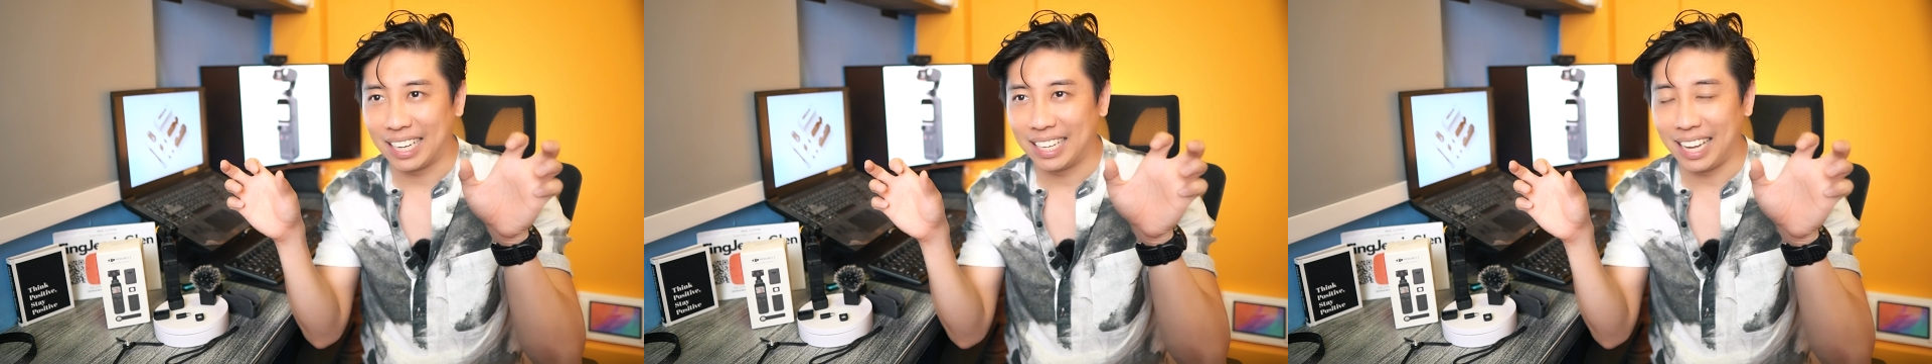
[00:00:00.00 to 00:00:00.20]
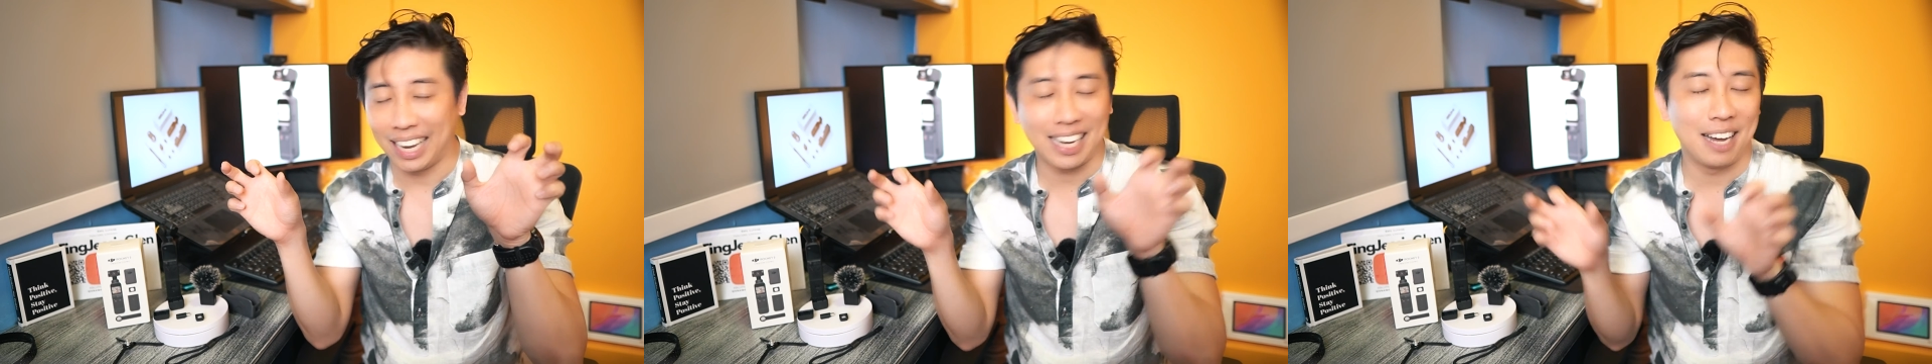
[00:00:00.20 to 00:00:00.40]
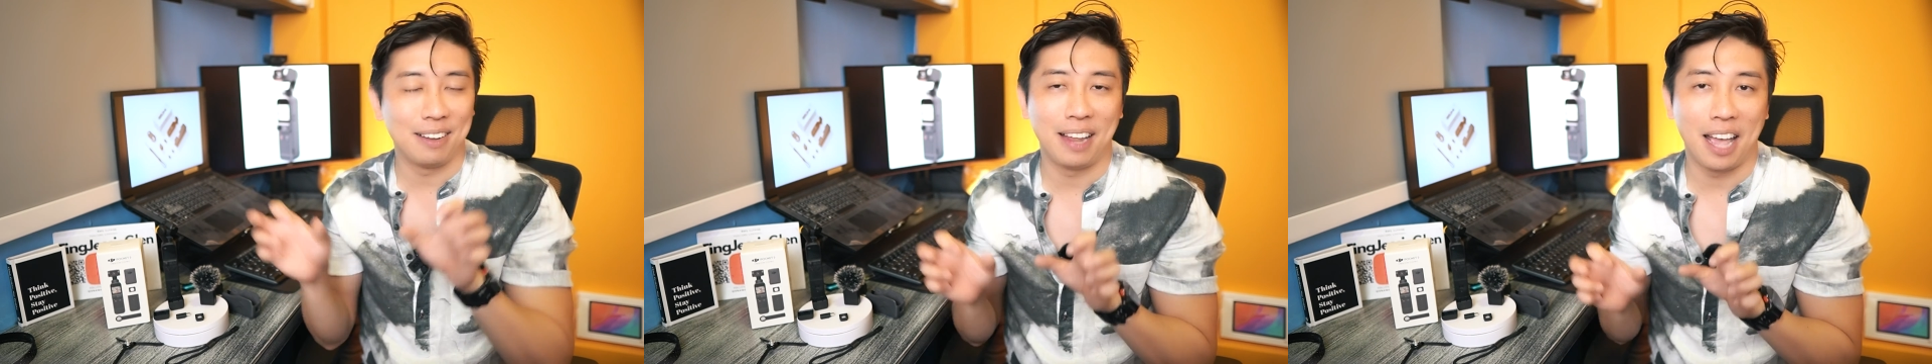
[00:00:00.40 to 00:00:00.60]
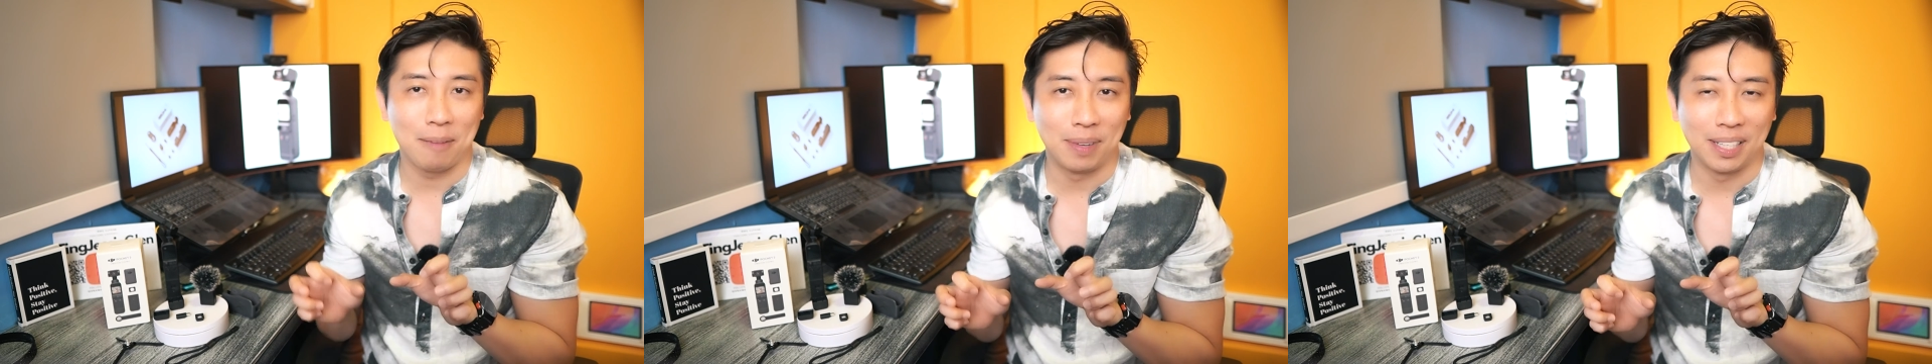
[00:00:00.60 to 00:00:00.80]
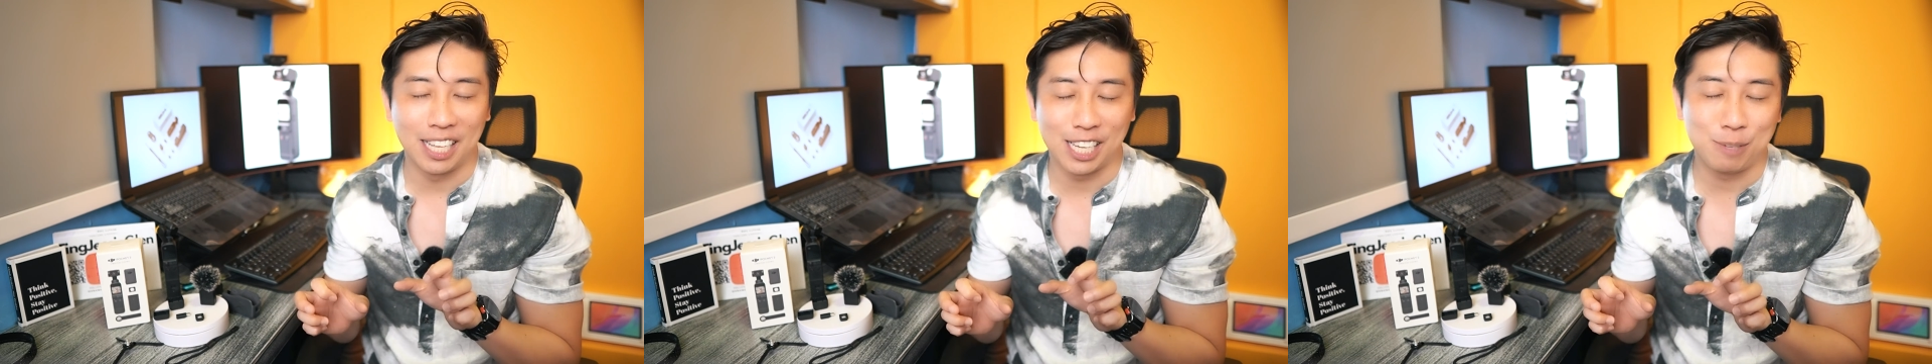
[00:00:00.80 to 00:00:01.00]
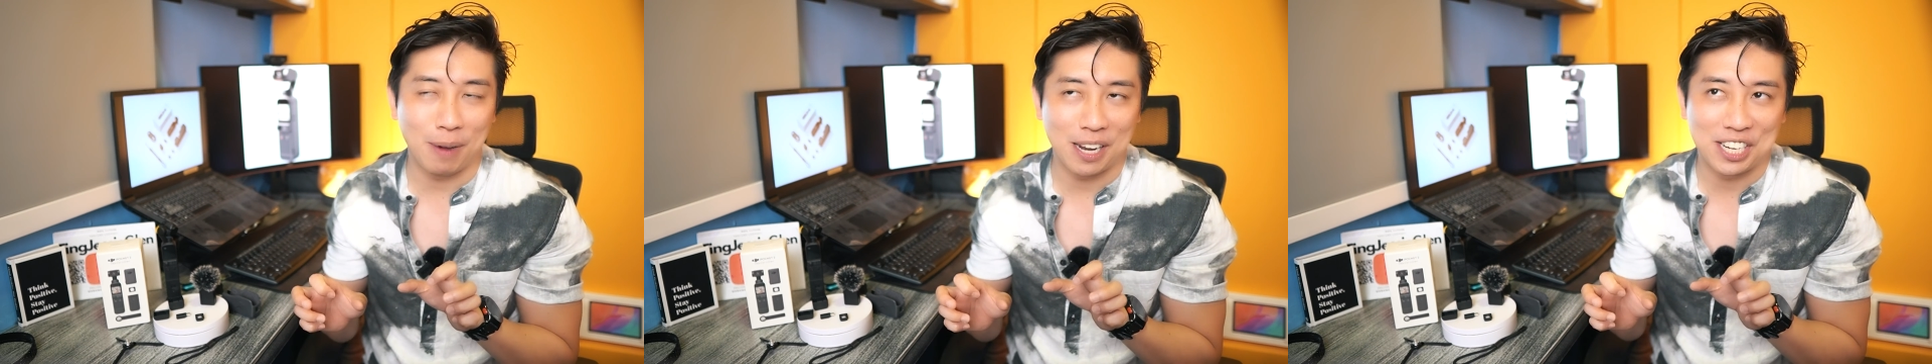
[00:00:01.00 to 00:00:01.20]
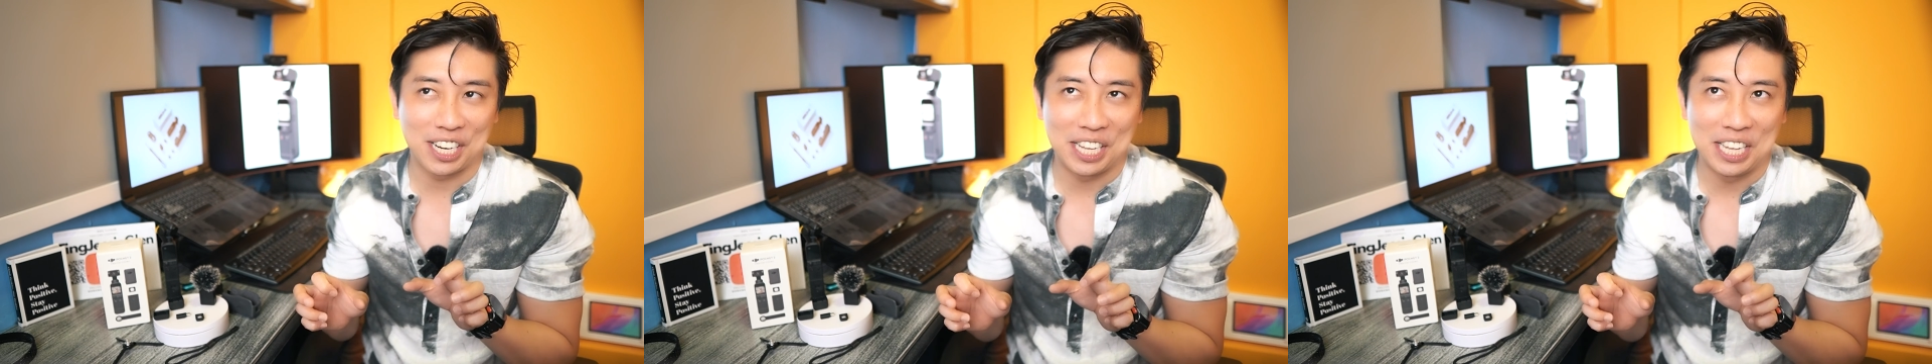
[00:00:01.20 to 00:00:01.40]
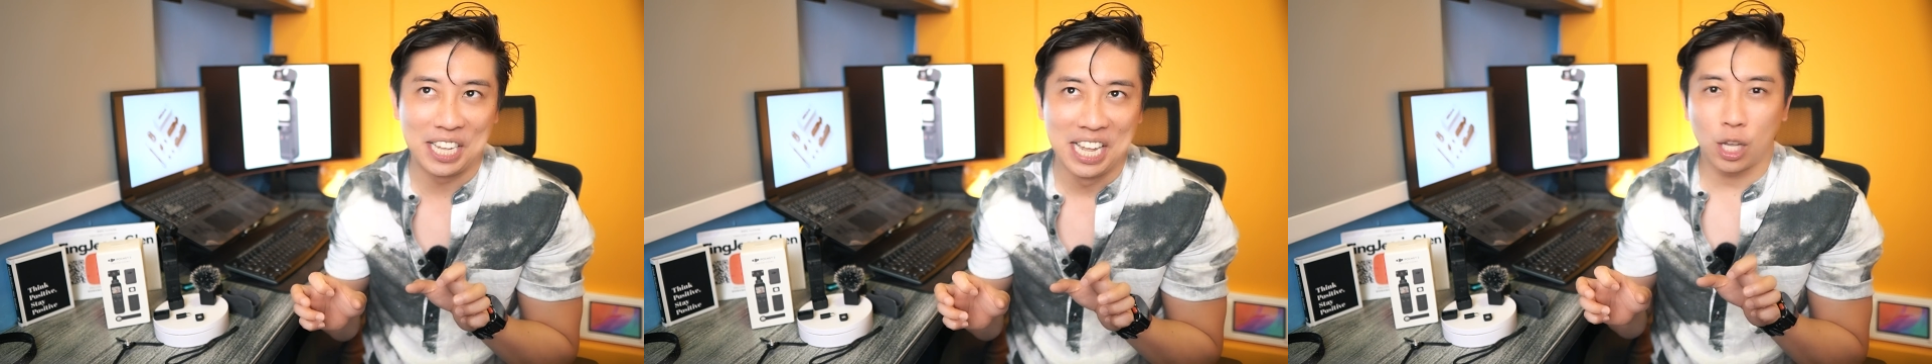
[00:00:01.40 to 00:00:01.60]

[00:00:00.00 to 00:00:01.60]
that can't happen, especially